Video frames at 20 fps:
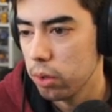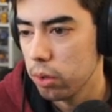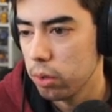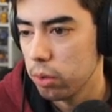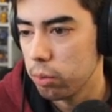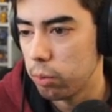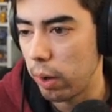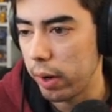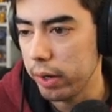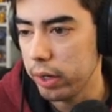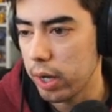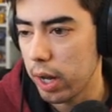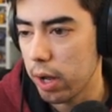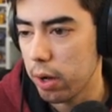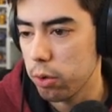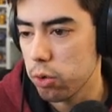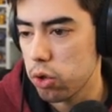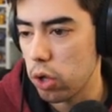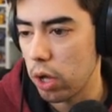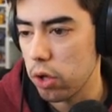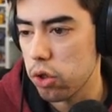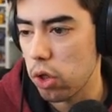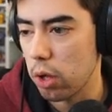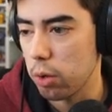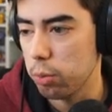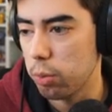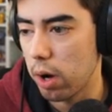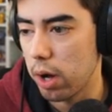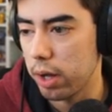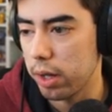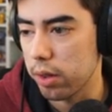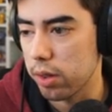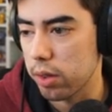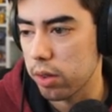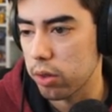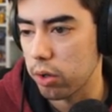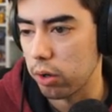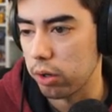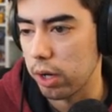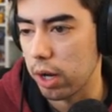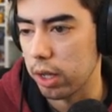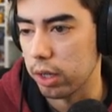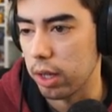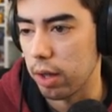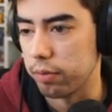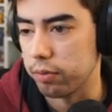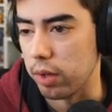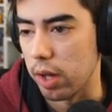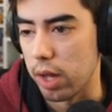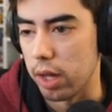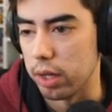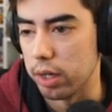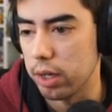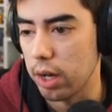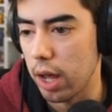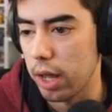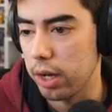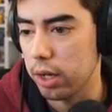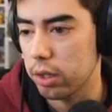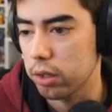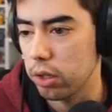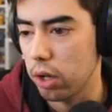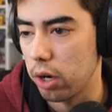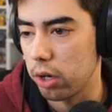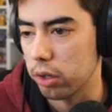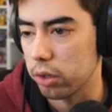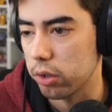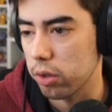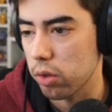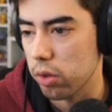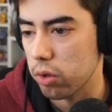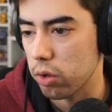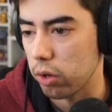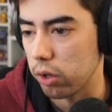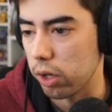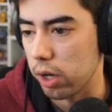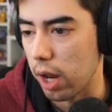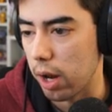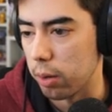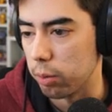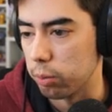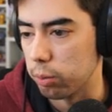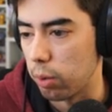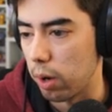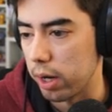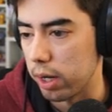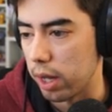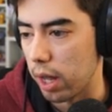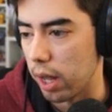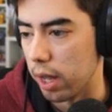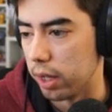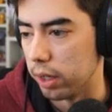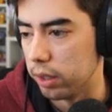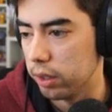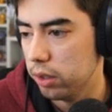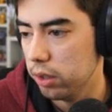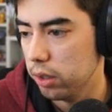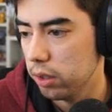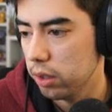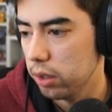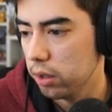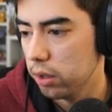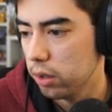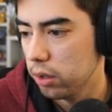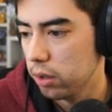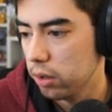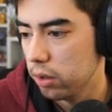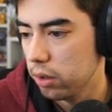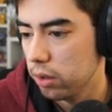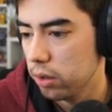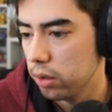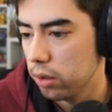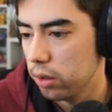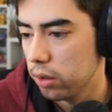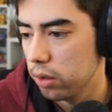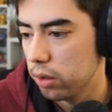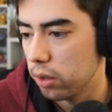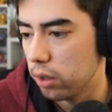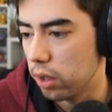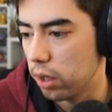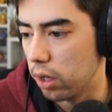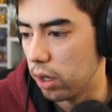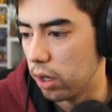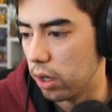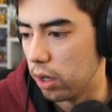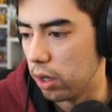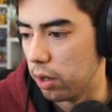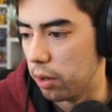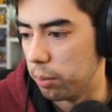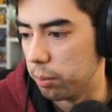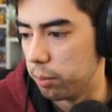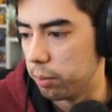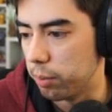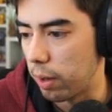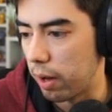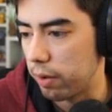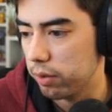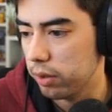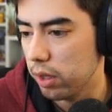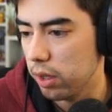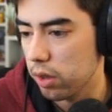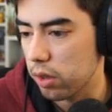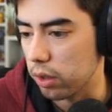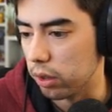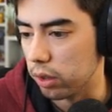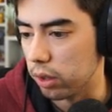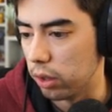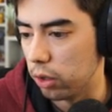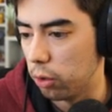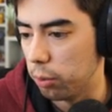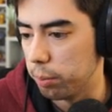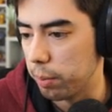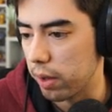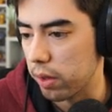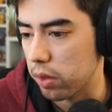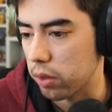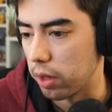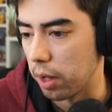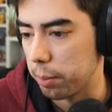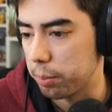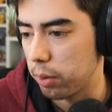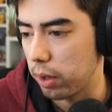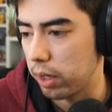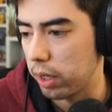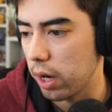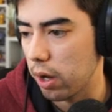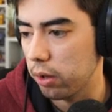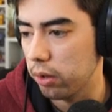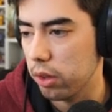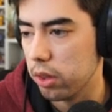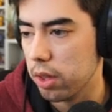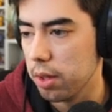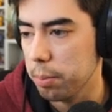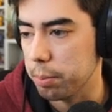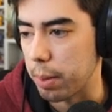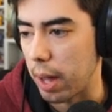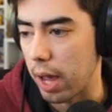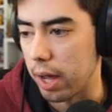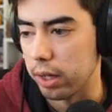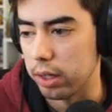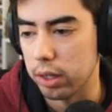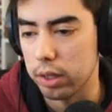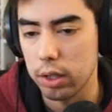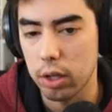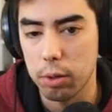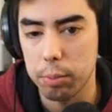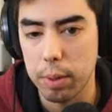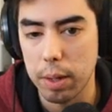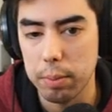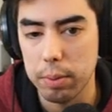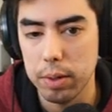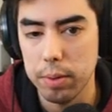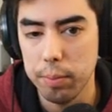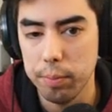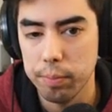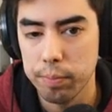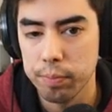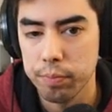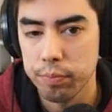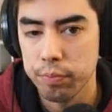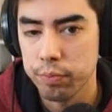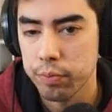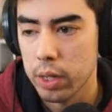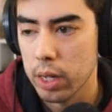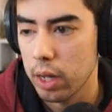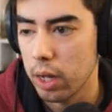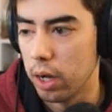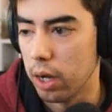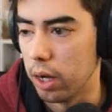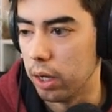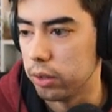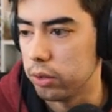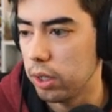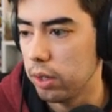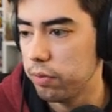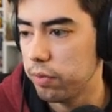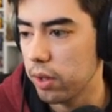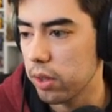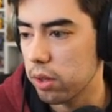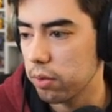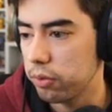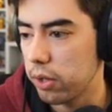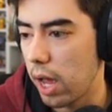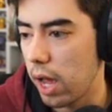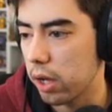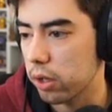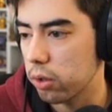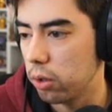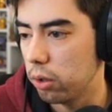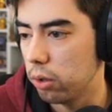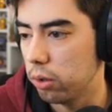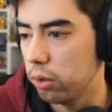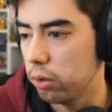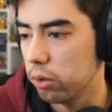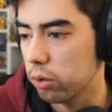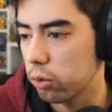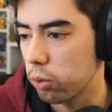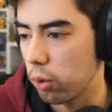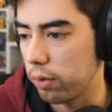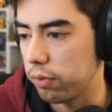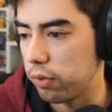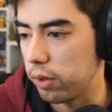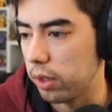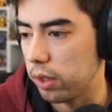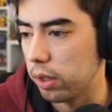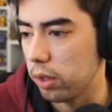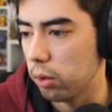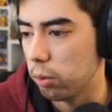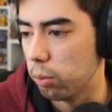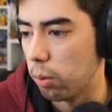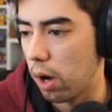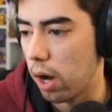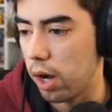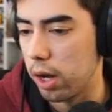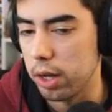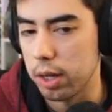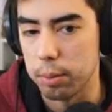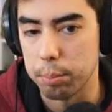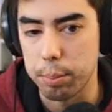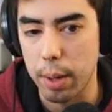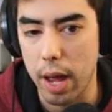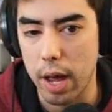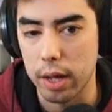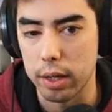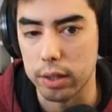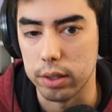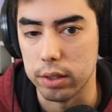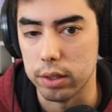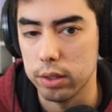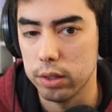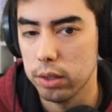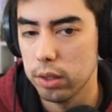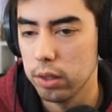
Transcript: Right now, J.J. Watt is starting at left end. Eddie Clark starting at right end. Um, everything's a little messed up right now. Let's get Patton in there maybe. Uh, defensive tackle, Griffey, Watt, and Patton.